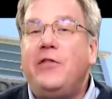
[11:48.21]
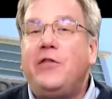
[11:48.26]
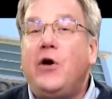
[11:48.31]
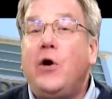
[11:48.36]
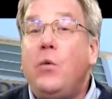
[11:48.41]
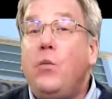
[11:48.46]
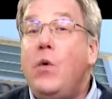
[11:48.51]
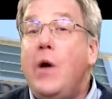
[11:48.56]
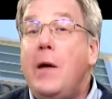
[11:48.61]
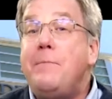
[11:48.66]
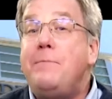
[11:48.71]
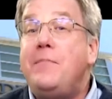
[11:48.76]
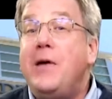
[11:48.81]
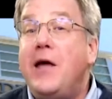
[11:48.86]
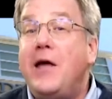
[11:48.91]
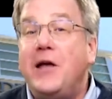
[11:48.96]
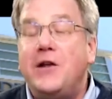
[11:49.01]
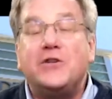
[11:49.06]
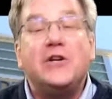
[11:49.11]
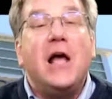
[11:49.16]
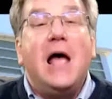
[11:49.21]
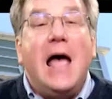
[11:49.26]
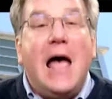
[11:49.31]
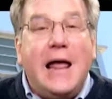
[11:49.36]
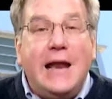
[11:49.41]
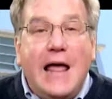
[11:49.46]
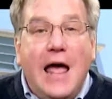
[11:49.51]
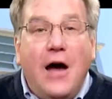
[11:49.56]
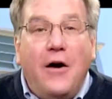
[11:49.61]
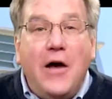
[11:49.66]
their webpage
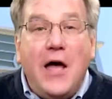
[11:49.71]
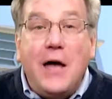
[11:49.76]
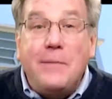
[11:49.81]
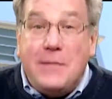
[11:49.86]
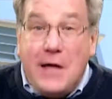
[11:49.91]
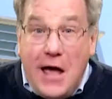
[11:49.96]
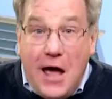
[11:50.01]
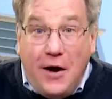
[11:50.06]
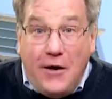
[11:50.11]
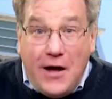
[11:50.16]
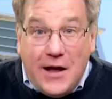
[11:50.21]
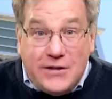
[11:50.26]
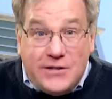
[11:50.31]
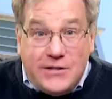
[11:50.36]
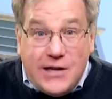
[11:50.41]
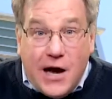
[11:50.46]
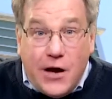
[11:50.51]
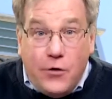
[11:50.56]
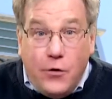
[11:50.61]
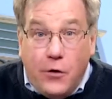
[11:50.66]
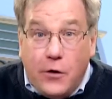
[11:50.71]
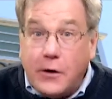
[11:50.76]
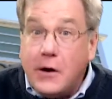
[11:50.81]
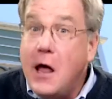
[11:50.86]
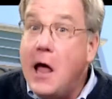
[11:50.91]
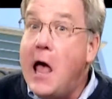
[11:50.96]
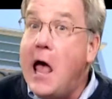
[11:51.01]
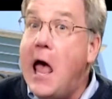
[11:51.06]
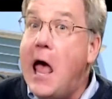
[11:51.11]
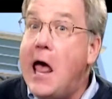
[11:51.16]
at lmls.org
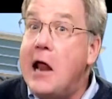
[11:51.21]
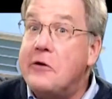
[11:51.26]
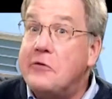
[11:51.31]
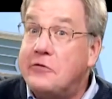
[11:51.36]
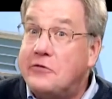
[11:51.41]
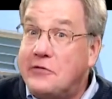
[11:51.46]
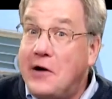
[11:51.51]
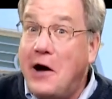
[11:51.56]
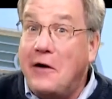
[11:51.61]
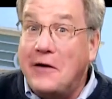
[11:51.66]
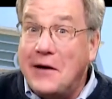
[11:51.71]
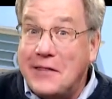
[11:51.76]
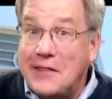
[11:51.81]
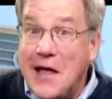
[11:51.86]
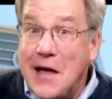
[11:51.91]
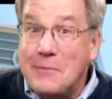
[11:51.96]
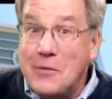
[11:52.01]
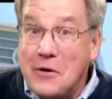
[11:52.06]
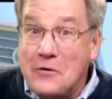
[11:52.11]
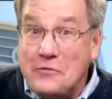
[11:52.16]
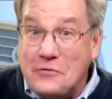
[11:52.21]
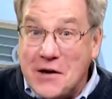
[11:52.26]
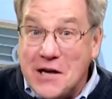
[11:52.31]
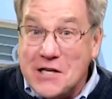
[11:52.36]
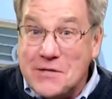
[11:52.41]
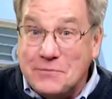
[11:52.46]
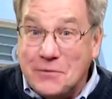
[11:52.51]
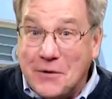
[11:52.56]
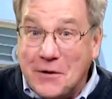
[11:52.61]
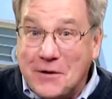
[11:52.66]
and following them on
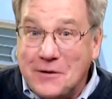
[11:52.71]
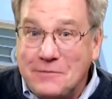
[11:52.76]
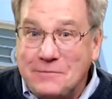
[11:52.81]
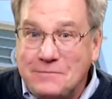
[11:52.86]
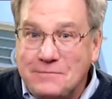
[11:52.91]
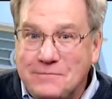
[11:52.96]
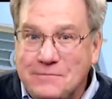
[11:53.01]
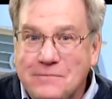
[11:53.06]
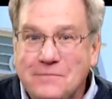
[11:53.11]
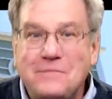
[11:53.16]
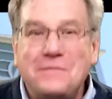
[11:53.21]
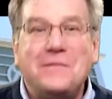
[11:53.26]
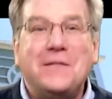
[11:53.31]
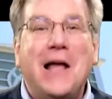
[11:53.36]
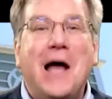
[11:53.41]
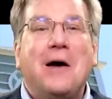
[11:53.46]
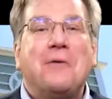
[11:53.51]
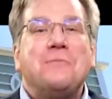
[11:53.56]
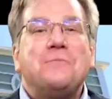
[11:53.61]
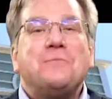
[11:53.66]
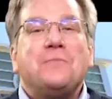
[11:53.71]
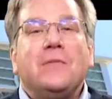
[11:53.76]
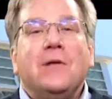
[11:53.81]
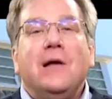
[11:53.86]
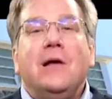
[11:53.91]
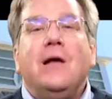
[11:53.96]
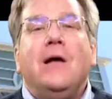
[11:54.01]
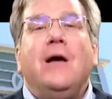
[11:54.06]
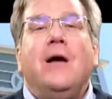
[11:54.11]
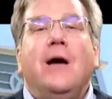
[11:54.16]
Facebook. Now,
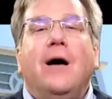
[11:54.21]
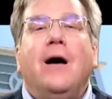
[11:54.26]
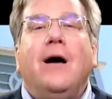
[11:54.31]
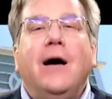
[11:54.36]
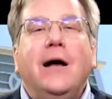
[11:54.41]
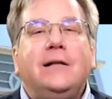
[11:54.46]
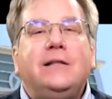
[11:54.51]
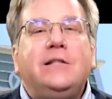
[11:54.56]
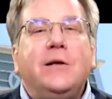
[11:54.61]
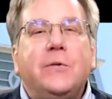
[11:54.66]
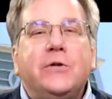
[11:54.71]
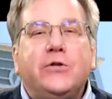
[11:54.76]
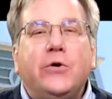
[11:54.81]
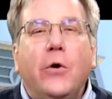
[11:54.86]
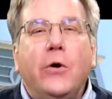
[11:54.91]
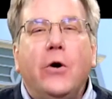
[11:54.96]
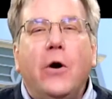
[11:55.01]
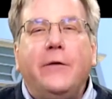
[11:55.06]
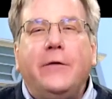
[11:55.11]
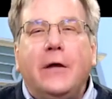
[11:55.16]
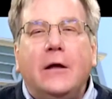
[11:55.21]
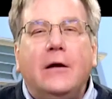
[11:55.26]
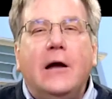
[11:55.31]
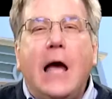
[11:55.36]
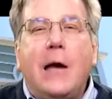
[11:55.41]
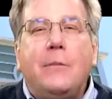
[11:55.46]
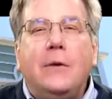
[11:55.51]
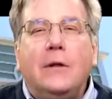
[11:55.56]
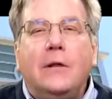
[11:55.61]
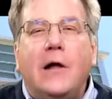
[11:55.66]
let's see what's going on at the
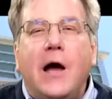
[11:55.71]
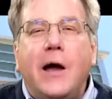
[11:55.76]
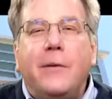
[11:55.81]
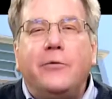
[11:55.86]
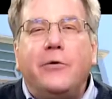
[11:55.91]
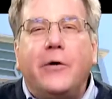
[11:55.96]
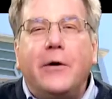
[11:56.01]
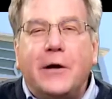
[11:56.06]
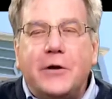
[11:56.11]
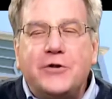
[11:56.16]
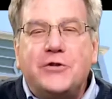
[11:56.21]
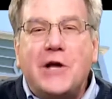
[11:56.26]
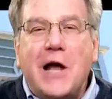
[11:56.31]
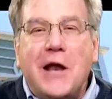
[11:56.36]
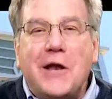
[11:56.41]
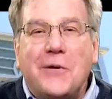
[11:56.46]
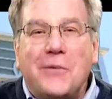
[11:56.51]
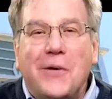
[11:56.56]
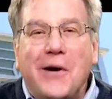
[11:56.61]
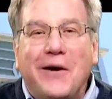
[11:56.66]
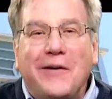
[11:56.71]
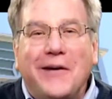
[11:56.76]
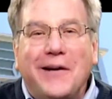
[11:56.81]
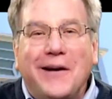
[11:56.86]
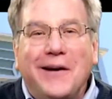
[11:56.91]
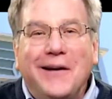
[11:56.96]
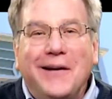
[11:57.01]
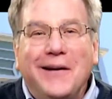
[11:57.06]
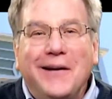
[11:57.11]
Gladwin Library in January.